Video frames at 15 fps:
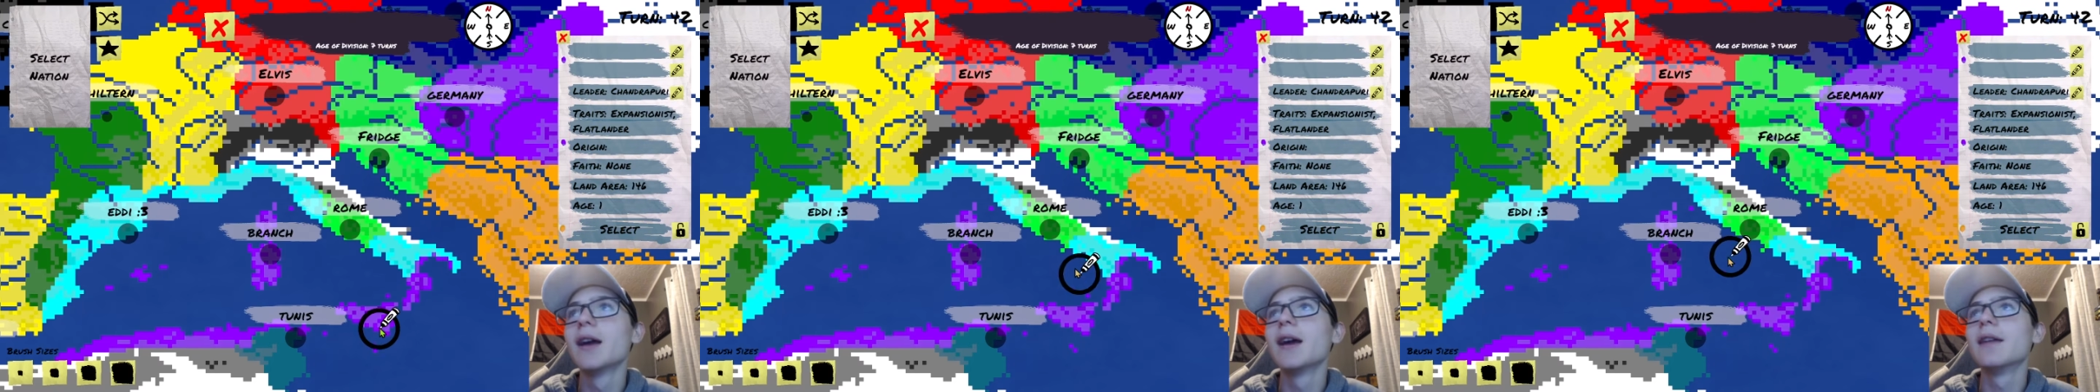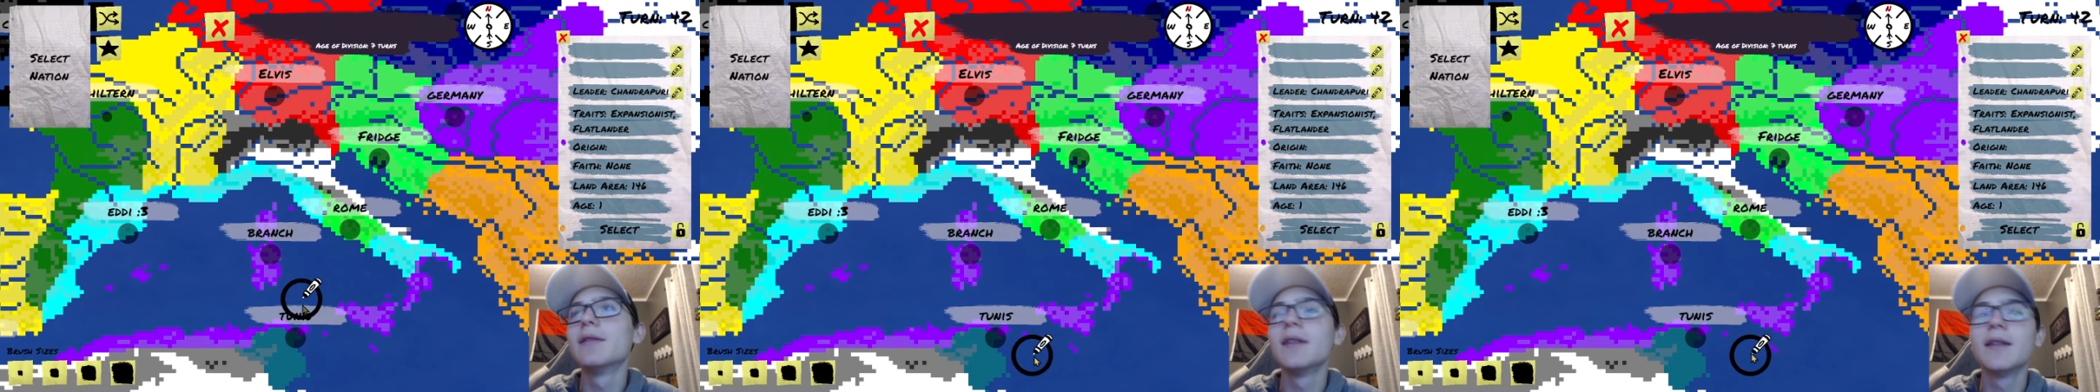
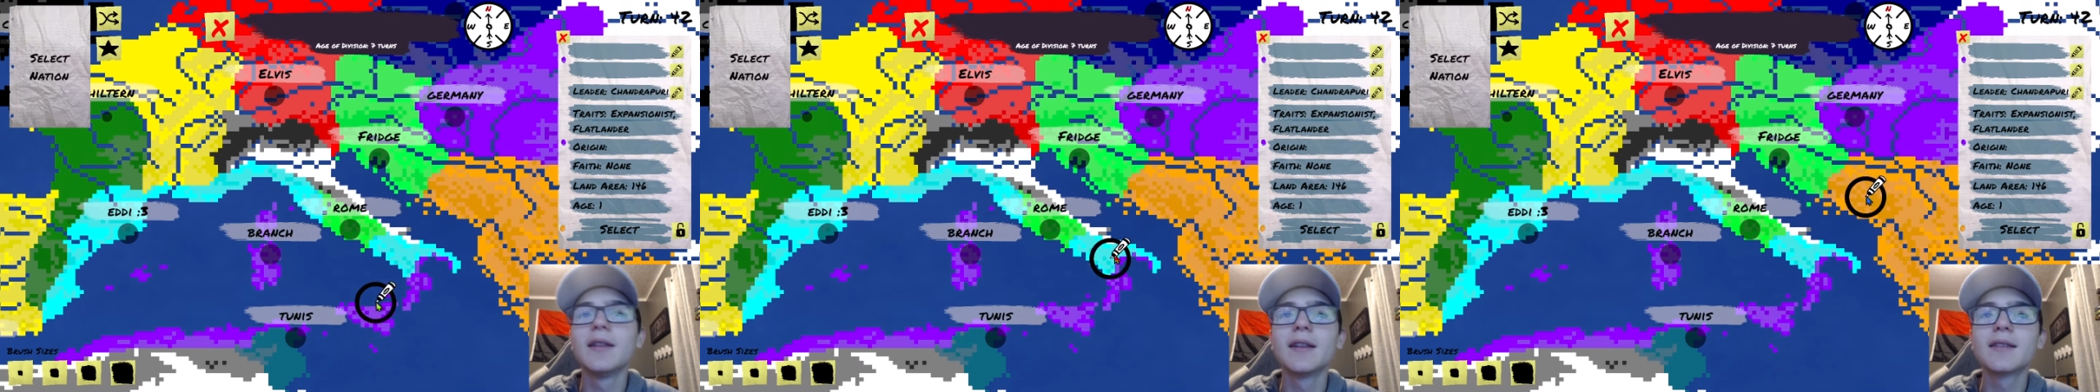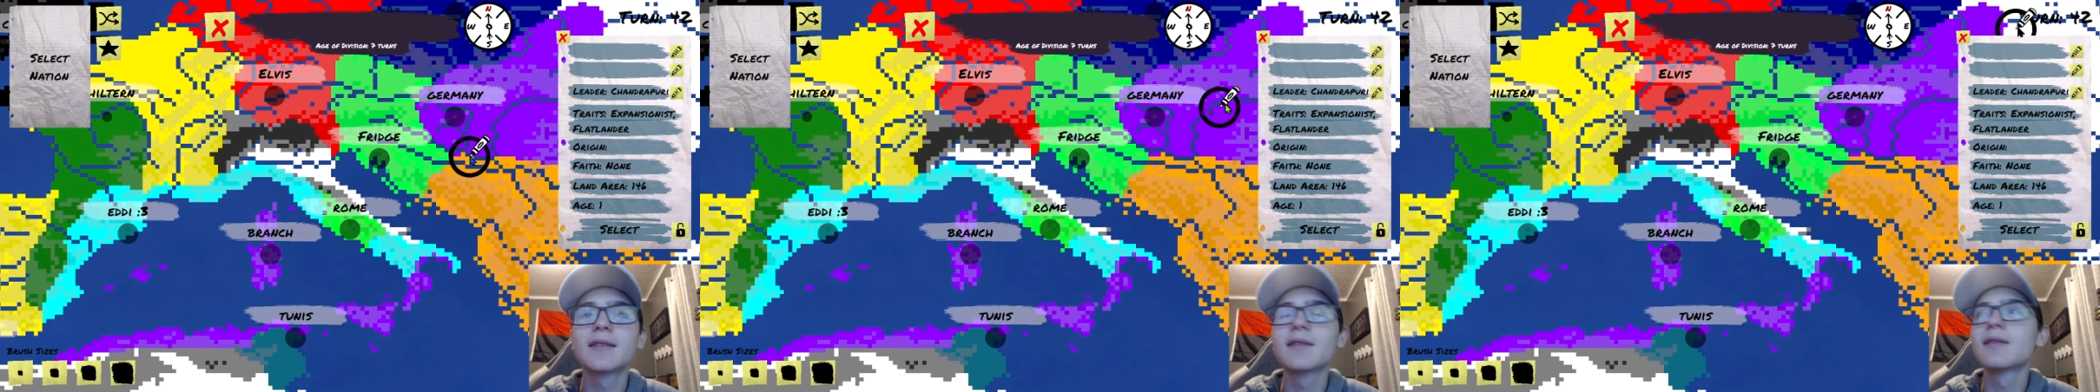And then
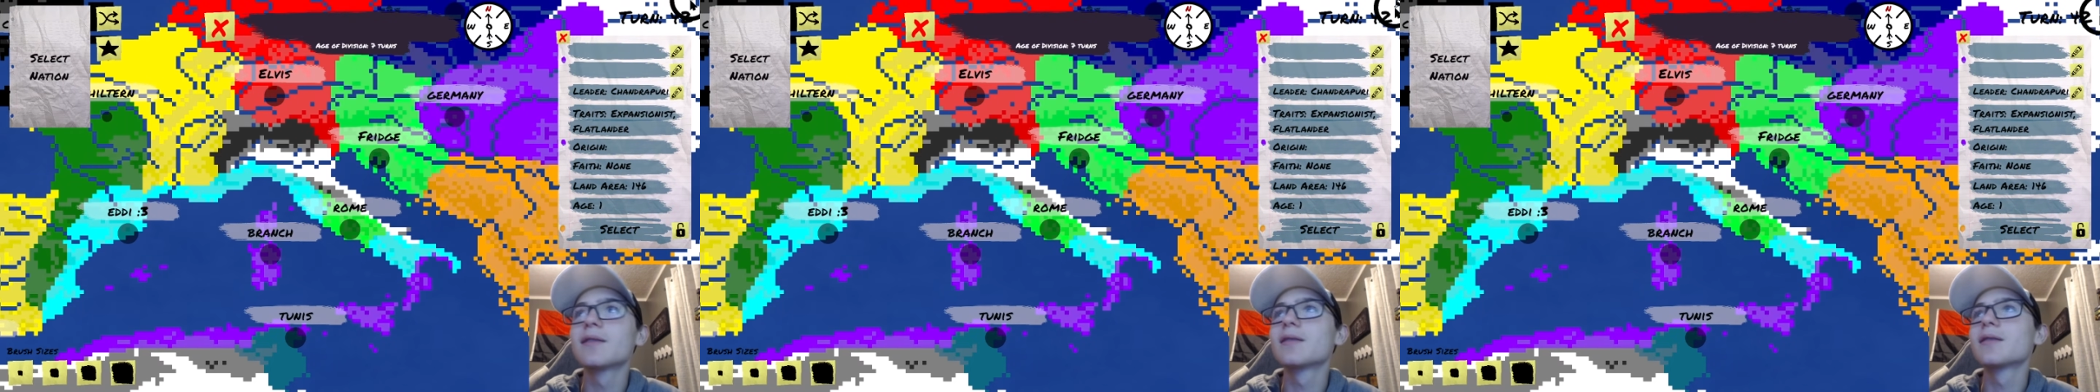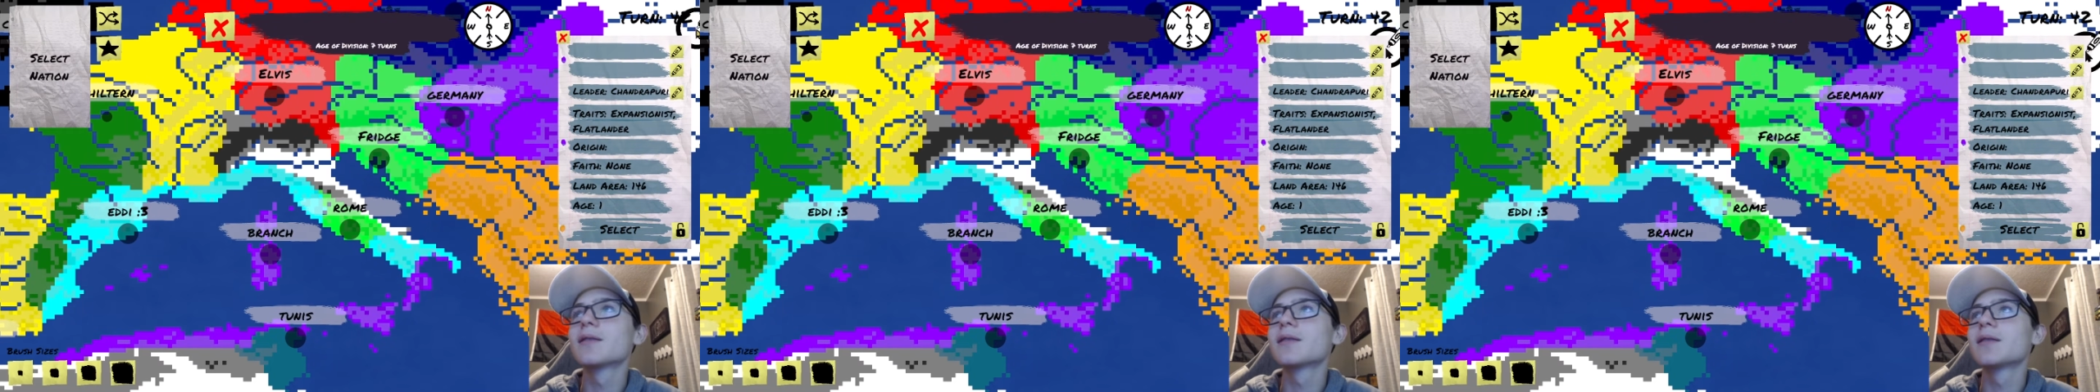this
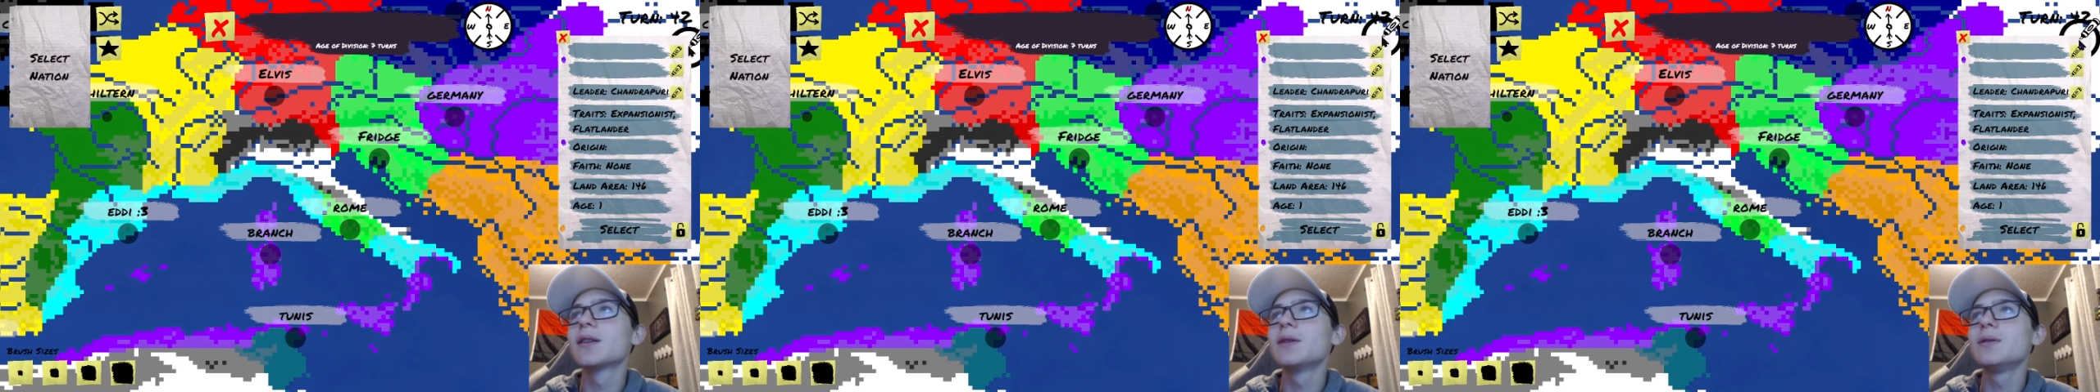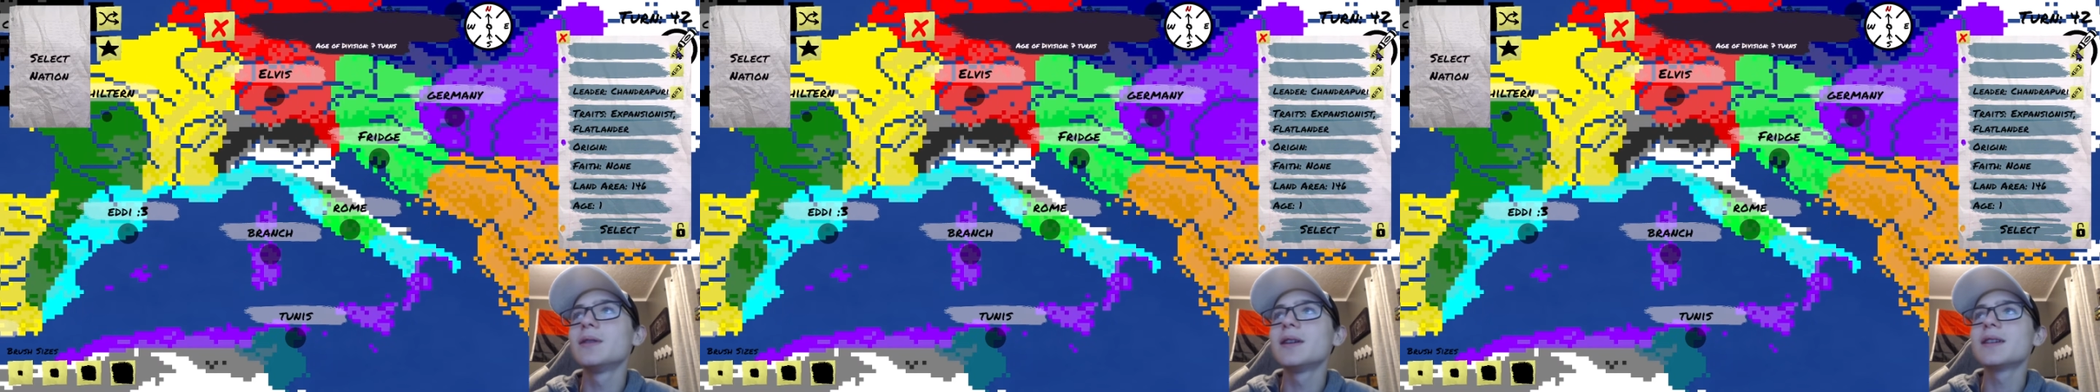
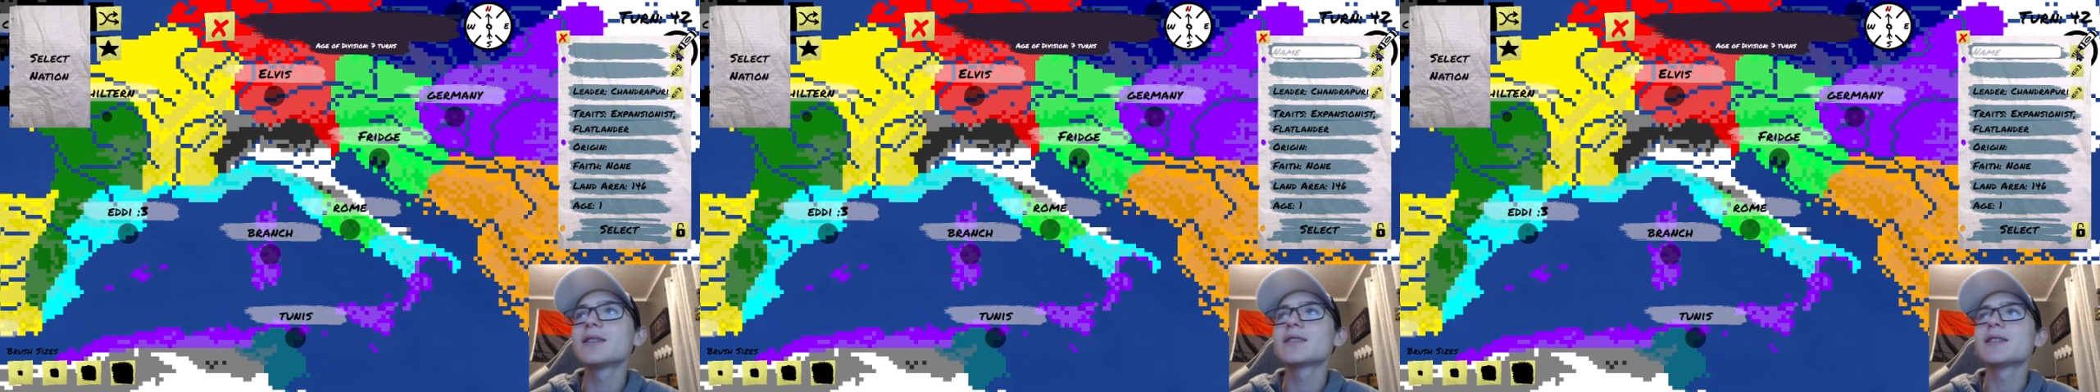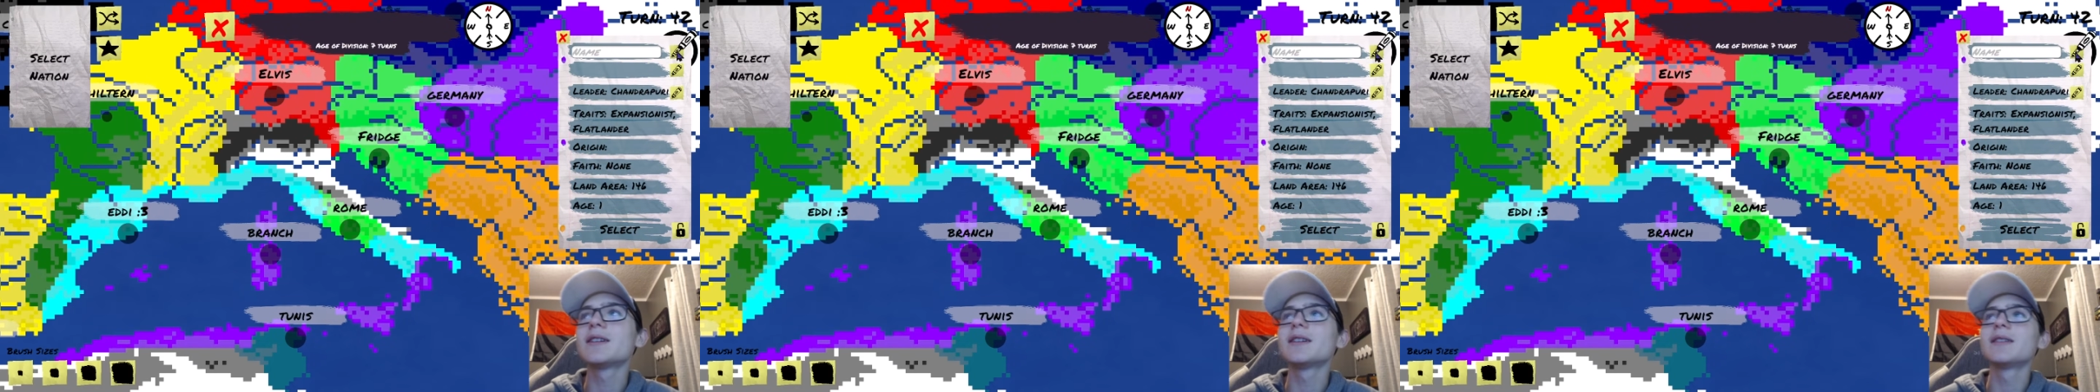
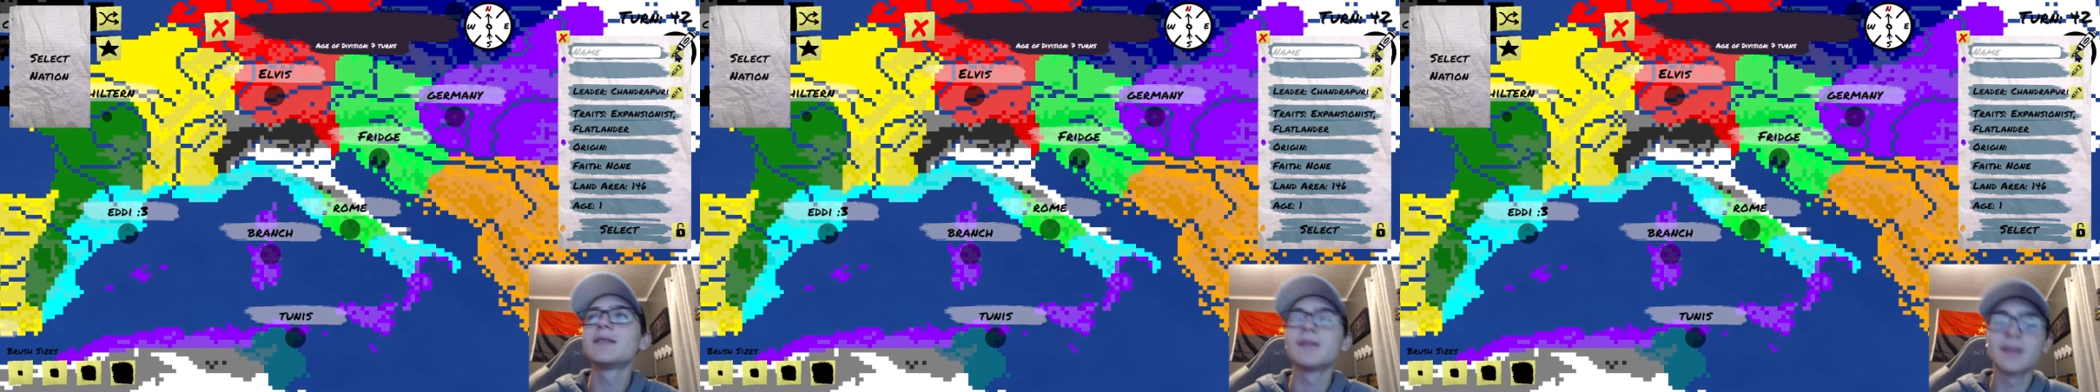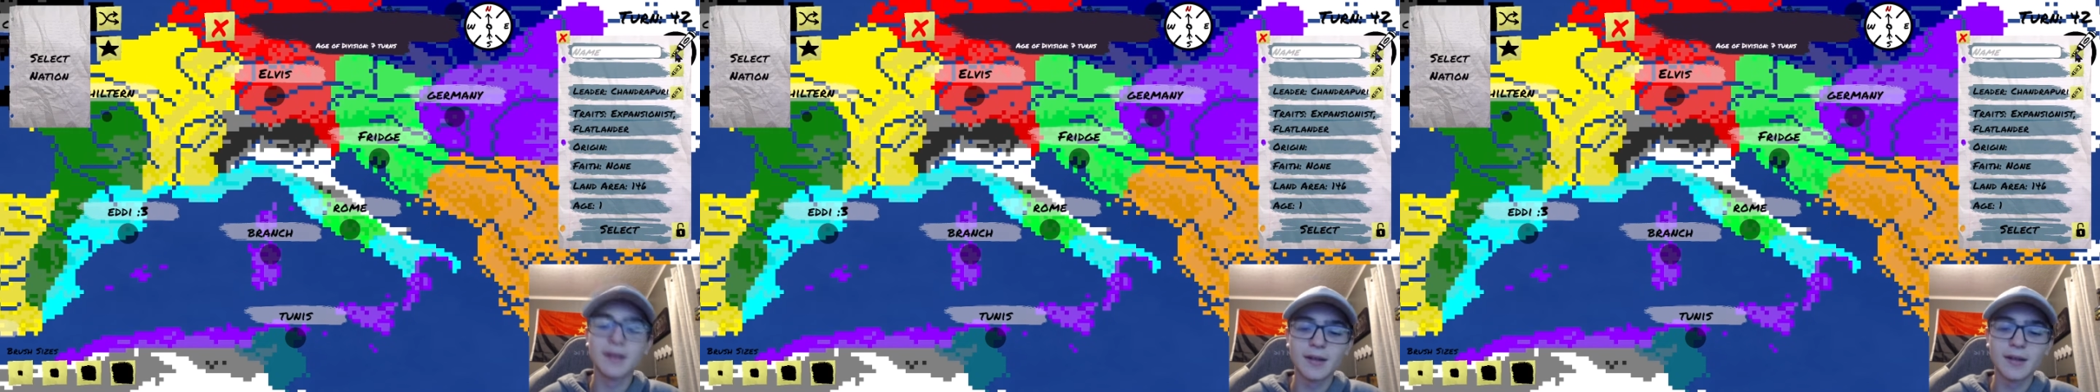Tunisia